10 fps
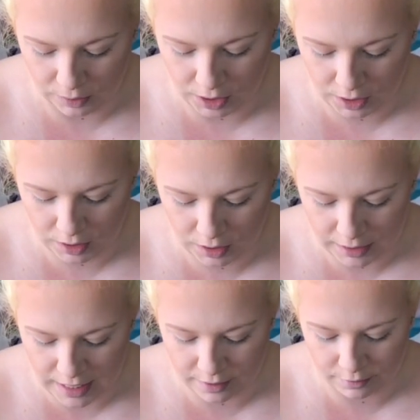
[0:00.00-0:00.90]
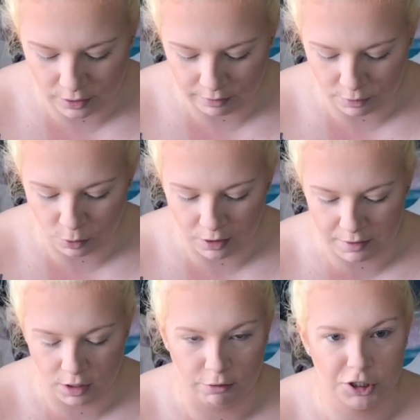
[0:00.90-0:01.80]
look, kind of going for more of
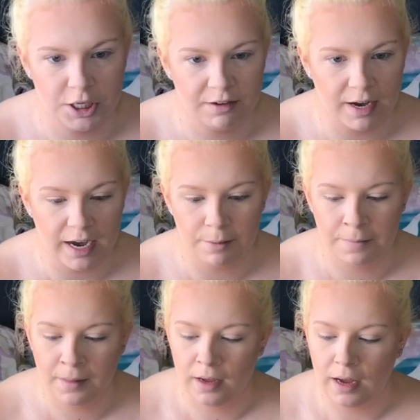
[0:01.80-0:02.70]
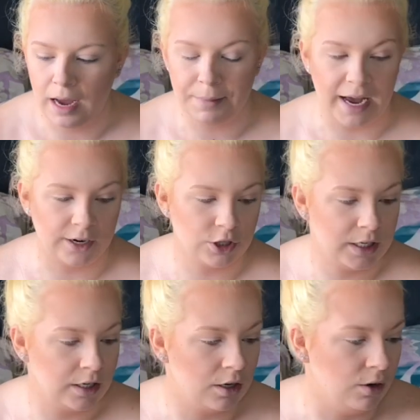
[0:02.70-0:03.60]
an oceany vibe. I'm actually
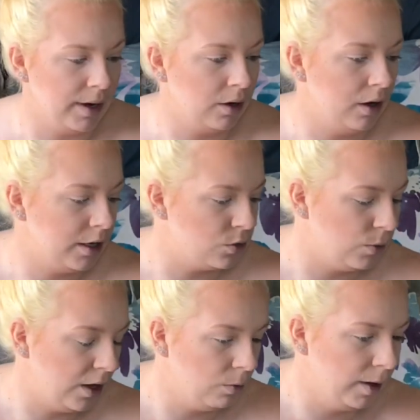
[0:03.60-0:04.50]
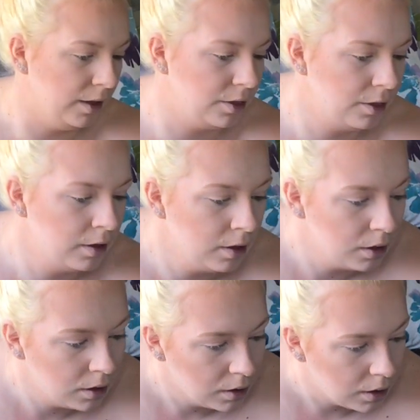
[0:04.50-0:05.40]
going to go in as well with,
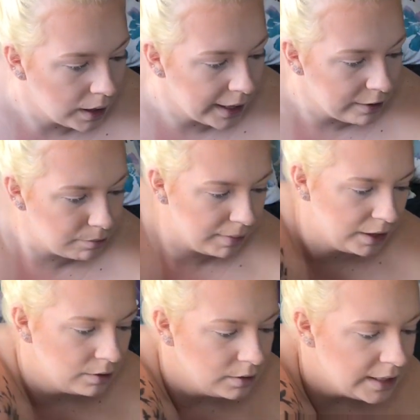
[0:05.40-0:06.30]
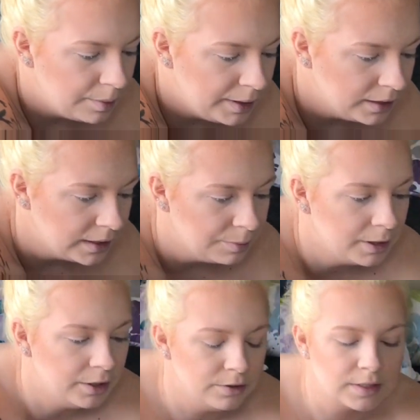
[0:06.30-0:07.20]
I have medical tape here that I'm
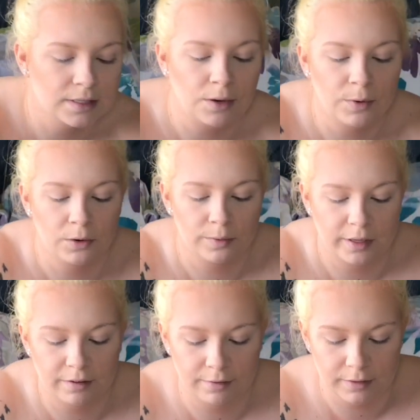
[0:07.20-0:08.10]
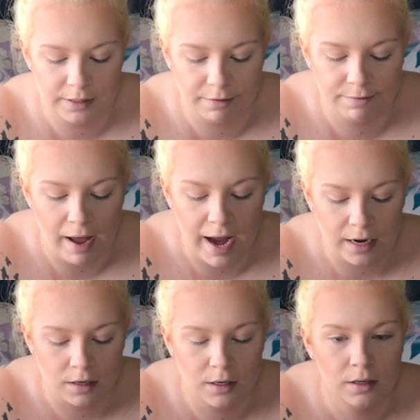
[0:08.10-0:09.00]
going to use because I want a really
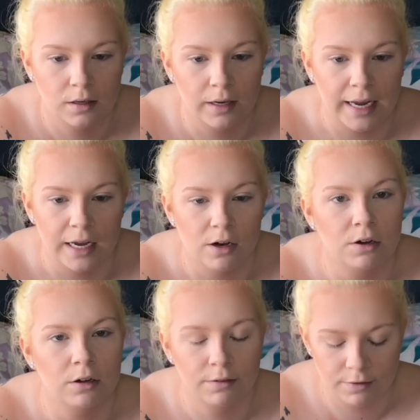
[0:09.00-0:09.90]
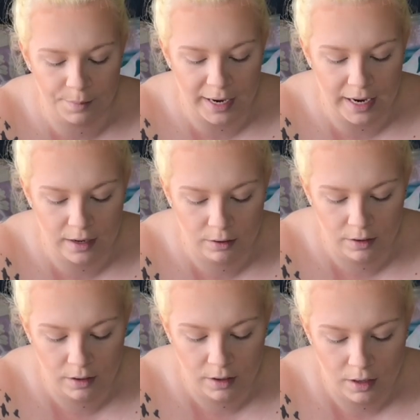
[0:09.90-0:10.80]
defined angle for my
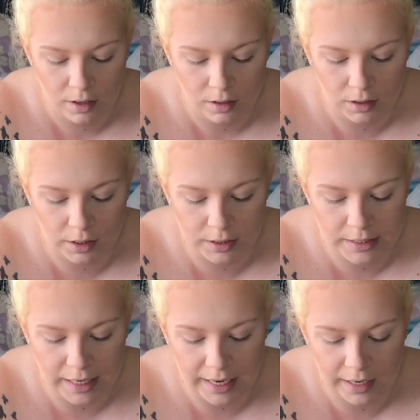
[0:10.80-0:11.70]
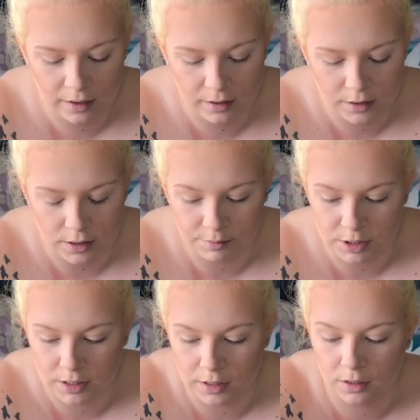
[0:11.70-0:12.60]
look today. So I'm
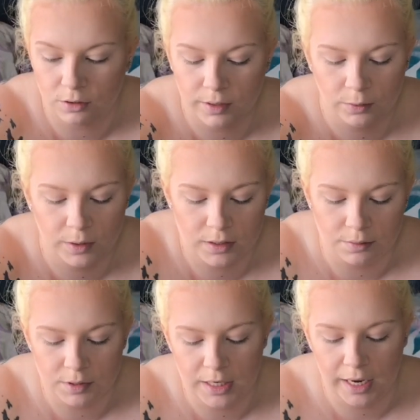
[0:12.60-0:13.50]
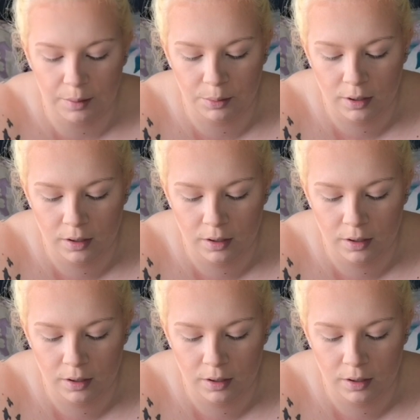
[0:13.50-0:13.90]
just going to go in with some tape